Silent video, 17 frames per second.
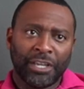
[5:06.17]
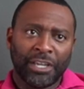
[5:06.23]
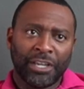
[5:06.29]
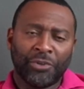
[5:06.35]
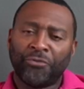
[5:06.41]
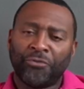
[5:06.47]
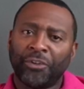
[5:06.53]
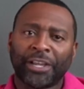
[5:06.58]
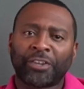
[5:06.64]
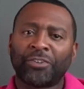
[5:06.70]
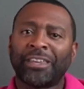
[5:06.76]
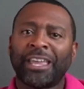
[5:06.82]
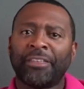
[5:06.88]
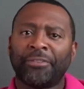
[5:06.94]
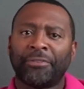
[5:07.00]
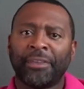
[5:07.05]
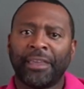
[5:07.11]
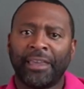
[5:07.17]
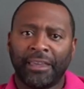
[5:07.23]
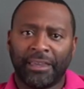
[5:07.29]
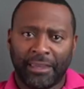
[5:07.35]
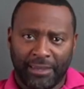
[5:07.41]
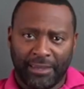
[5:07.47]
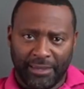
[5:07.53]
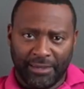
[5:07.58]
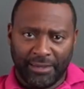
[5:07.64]
you feel like you can't think.
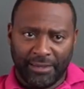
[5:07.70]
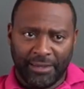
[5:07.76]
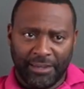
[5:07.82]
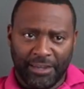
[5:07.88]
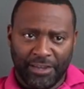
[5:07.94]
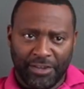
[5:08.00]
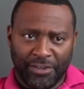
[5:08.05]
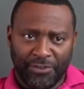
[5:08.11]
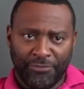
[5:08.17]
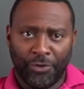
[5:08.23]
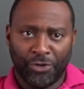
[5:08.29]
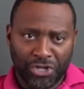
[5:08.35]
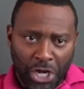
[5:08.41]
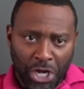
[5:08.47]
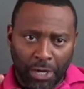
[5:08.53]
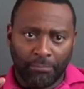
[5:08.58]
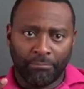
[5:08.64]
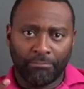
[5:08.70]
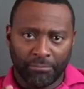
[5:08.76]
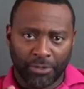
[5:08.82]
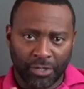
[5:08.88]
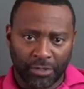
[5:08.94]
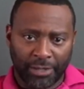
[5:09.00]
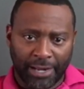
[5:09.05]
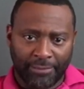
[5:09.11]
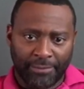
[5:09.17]
You feel numb, you
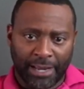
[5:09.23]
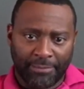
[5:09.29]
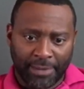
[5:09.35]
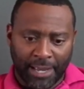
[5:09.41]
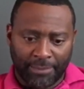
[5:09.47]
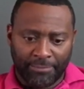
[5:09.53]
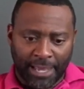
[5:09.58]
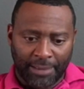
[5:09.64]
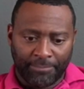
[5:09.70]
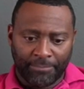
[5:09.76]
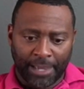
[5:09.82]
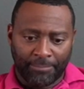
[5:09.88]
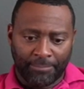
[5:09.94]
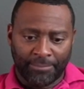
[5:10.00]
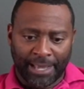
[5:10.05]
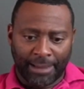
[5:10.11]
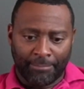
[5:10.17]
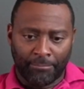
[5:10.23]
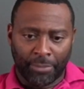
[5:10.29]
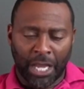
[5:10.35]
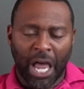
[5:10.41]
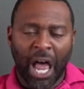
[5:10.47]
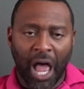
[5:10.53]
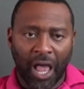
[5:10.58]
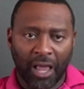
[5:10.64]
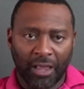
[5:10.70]
know, that blah.